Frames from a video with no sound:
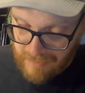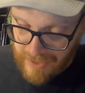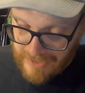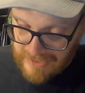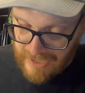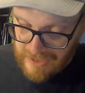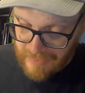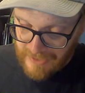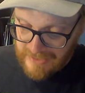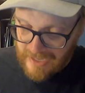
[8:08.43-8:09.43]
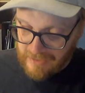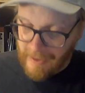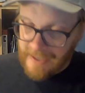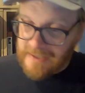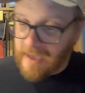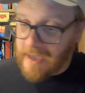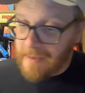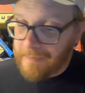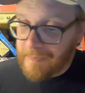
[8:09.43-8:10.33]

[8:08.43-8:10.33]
backstage, backstairs, backstay,